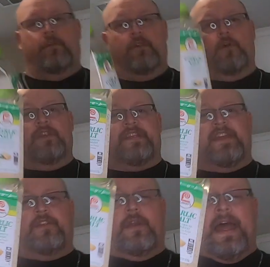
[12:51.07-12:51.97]
You're going to
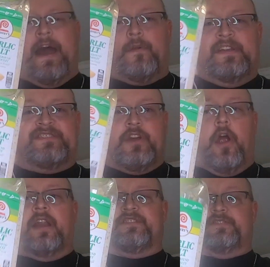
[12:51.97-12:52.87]
take your Lowry's
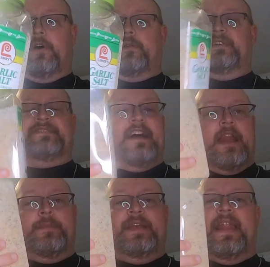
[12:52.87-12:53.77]
garlic salt. It's
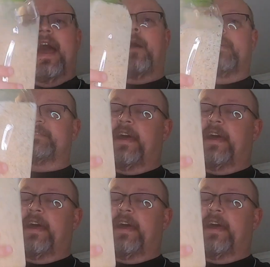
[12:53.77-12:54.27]
got to be Lowry's.